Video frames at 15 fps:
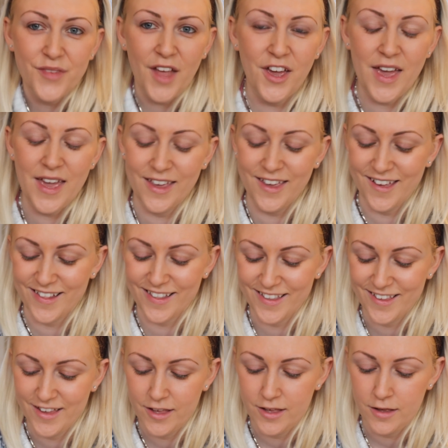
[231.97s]
Okay, good.
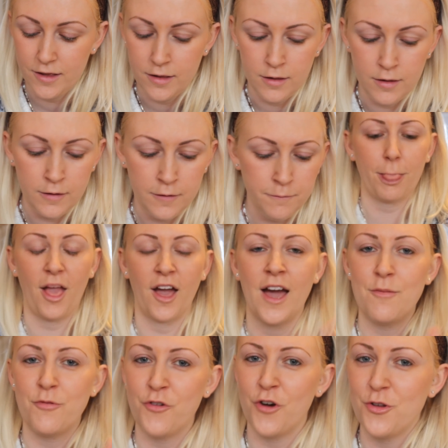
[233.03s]

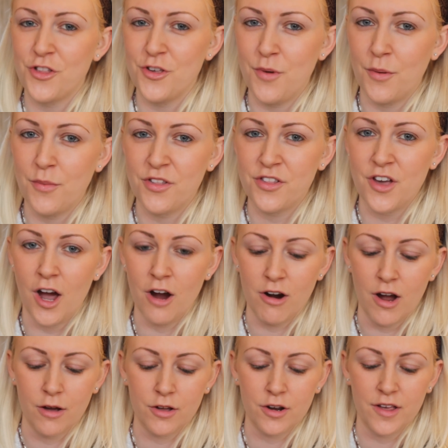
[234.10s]
Okay, before I do my mascara,
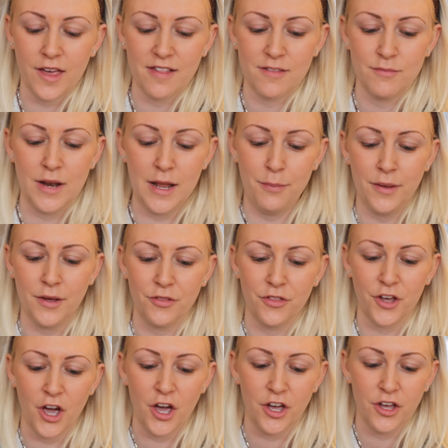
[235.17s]
I'm going to get some lippy on the
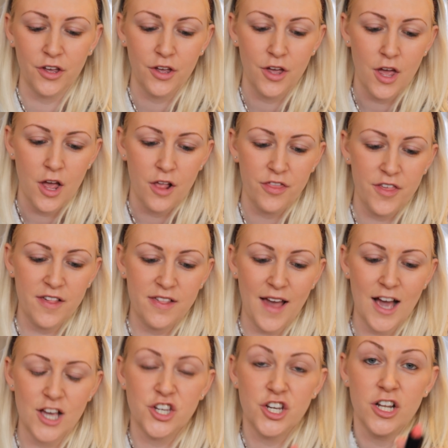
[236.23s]
go. This
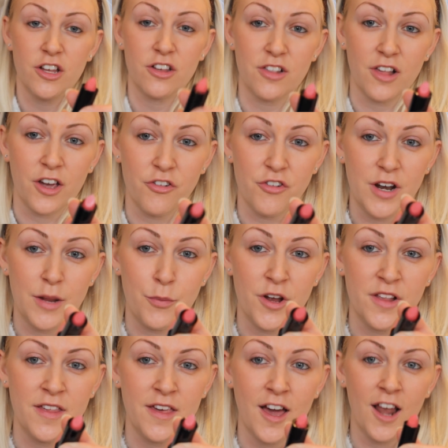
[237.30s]
actually looks like a really
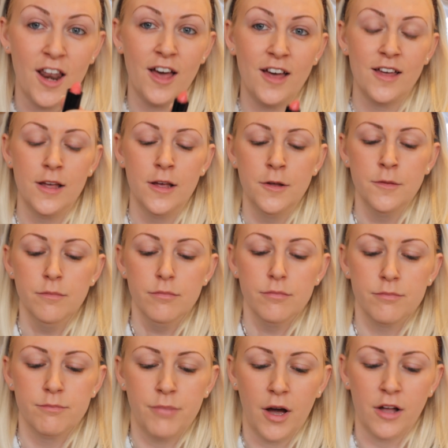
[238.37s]
pretty colour,
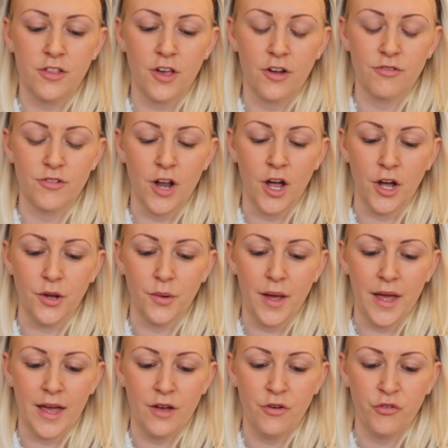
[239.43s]
but I don't know
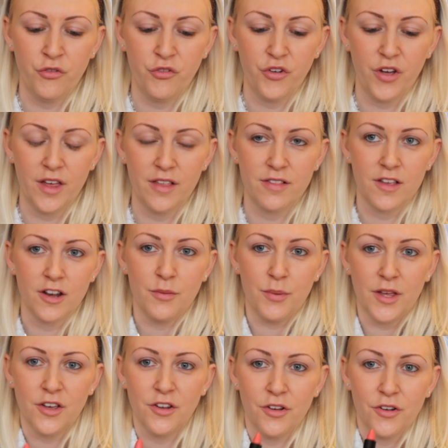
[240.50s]
if it's going to be
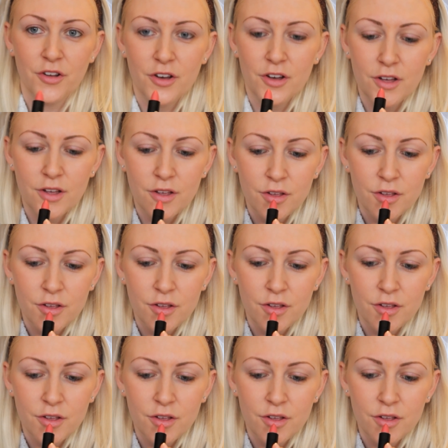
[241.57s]
good or not.